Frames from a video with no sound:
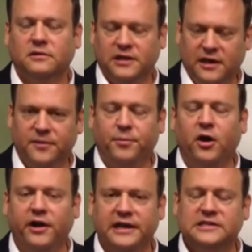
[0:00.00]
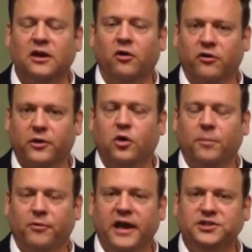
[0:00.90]
the other party is the owner of the
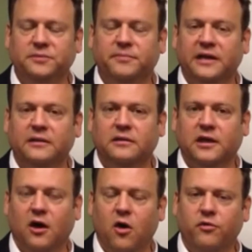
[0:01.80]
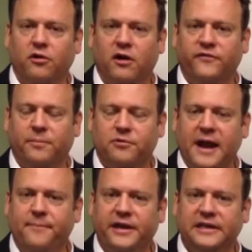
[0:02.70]
corporation, but the owner of the
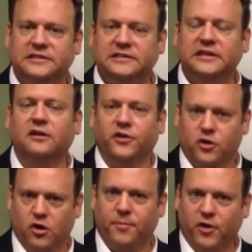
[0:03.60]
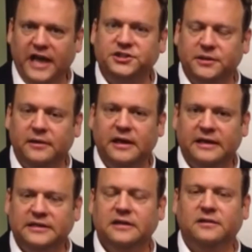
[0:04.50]
property is still the corporation.
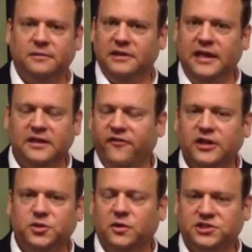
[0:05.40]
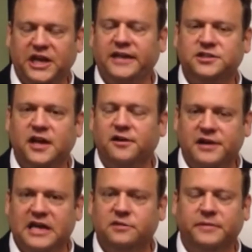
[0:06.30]
The individual changed
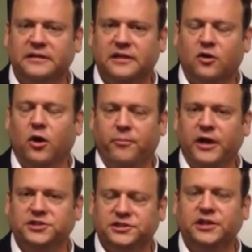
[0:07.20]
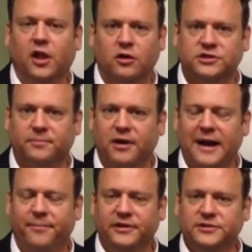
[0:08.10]
underneath, but the corporation still owns the
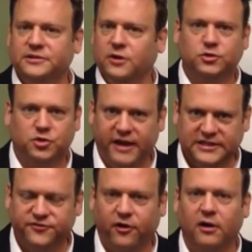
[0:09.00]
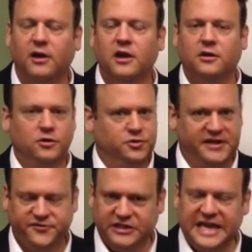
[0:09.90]
property, so there's no transfer
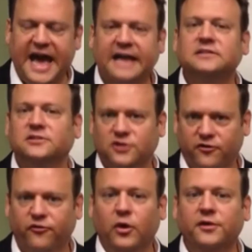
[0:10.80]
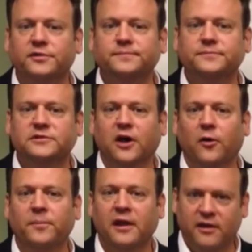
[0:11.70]
tax, and so forth.
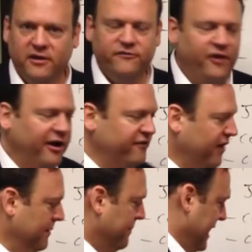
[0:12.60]
So very, very